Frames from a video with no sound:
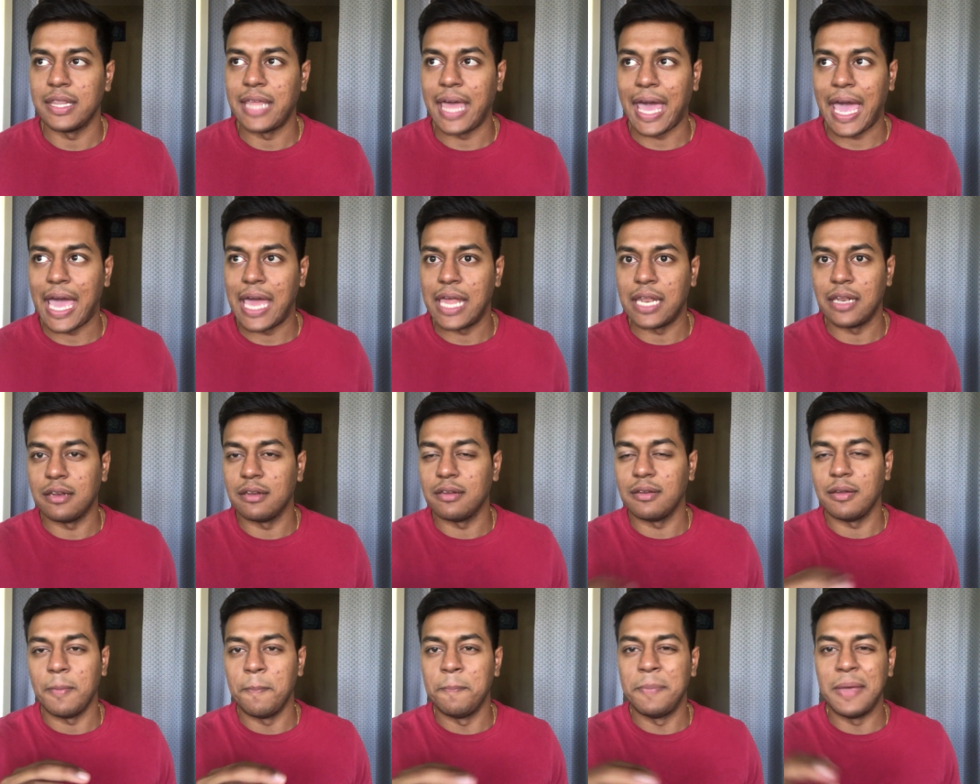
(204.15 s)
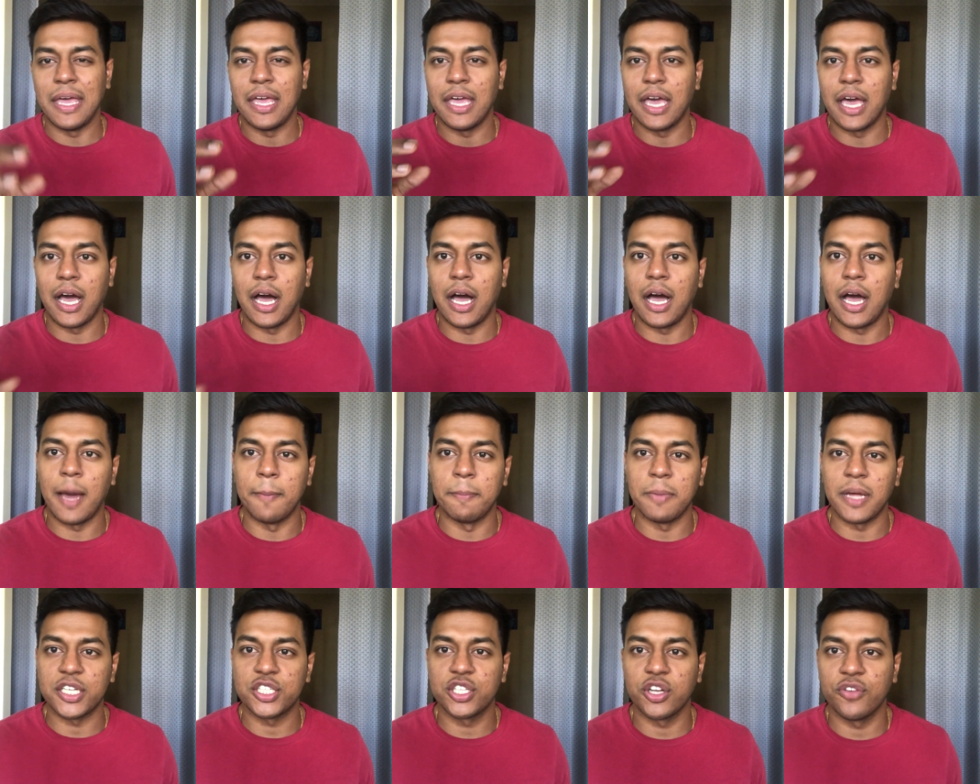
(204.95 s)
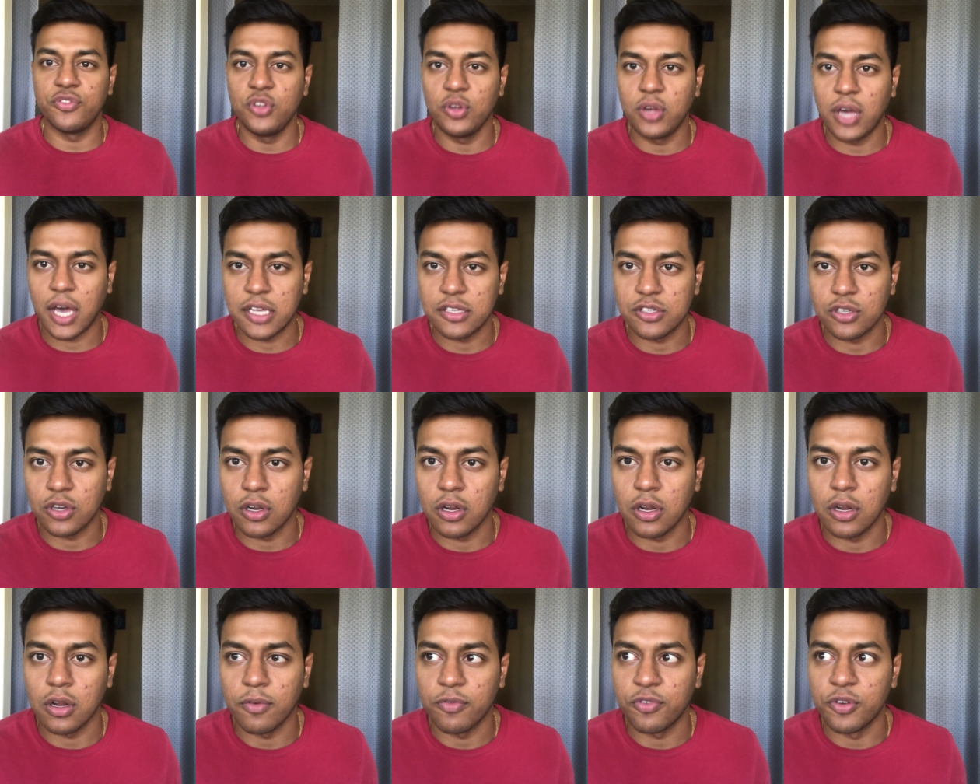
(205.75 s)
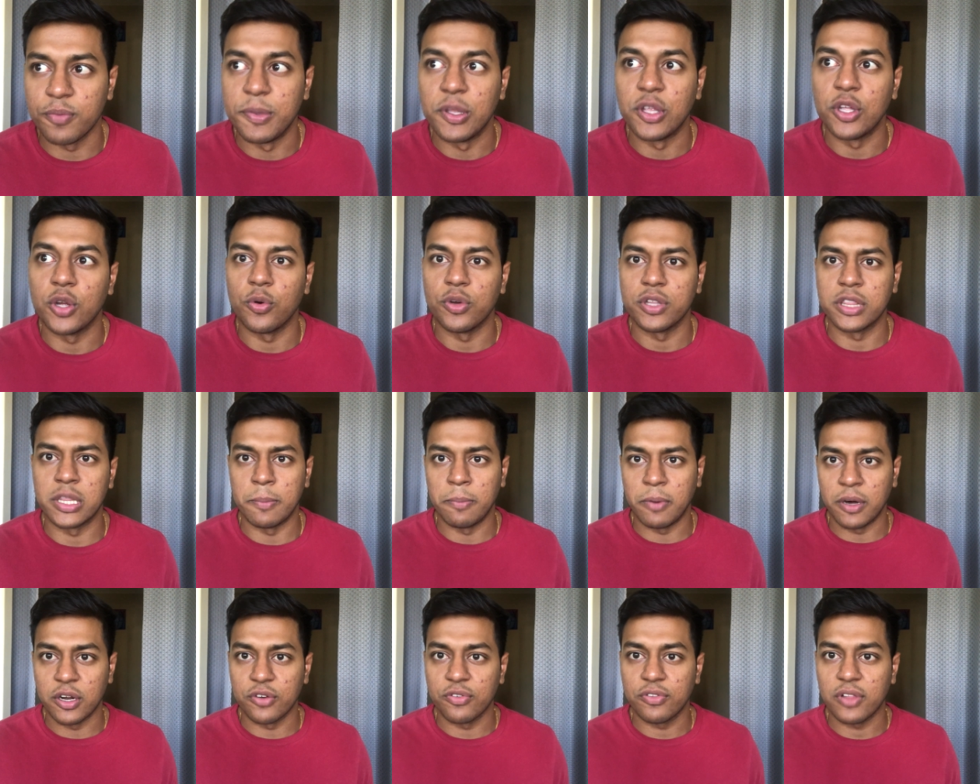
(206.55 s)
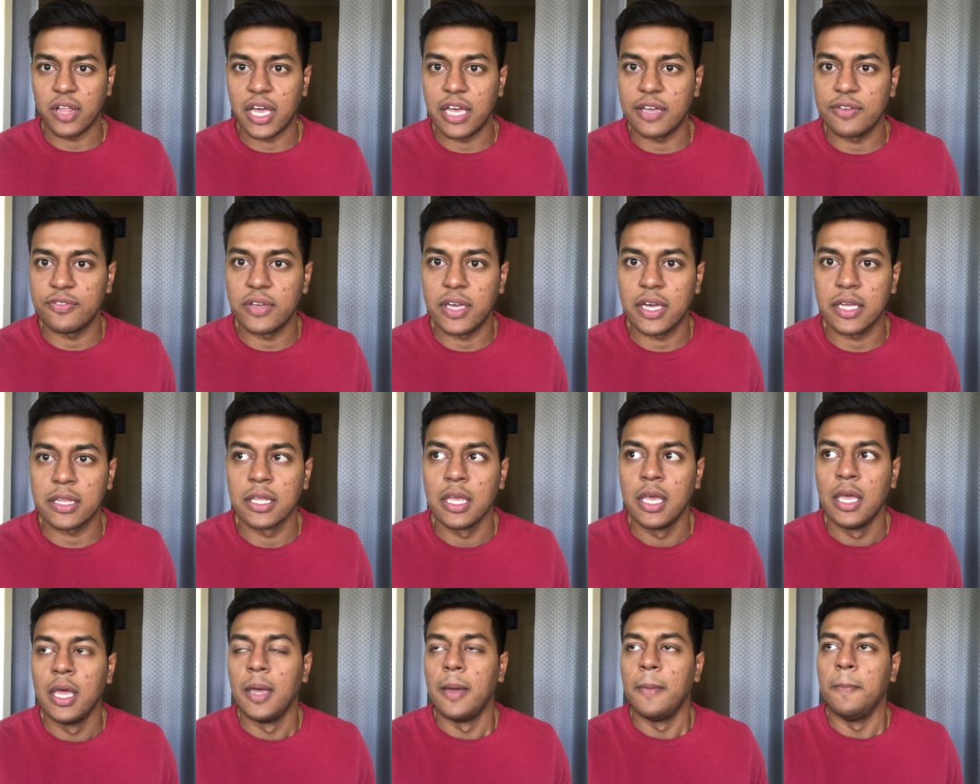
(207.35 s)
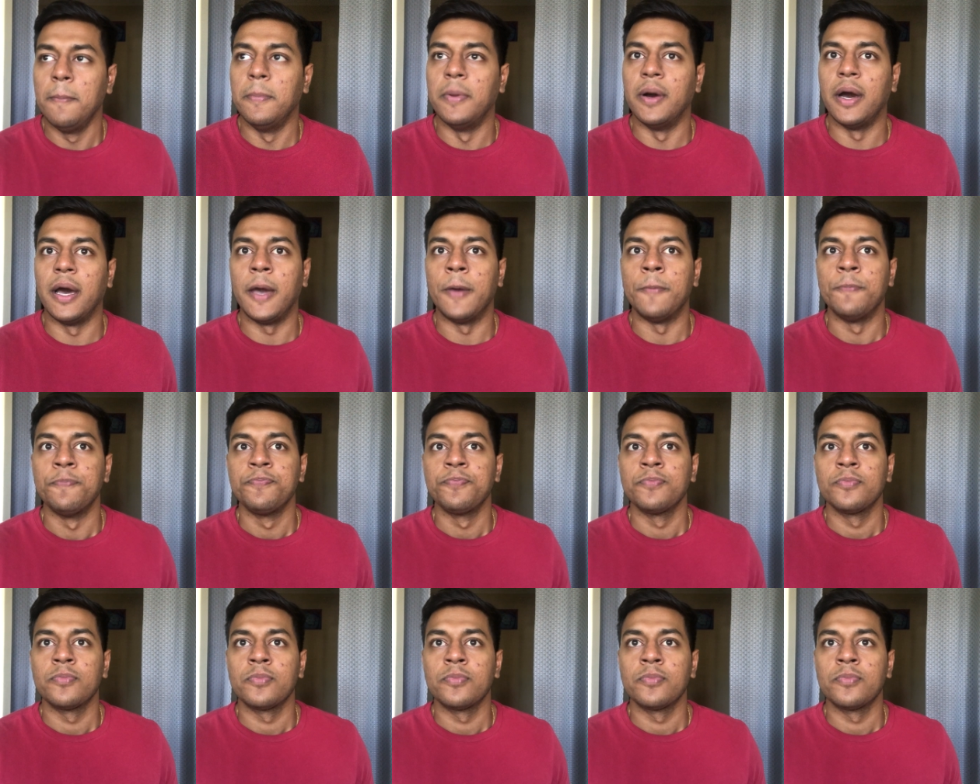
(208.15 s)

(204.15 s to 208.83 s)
That be, uh, I'm not sure if you guys are familiar with the butterfly effect, but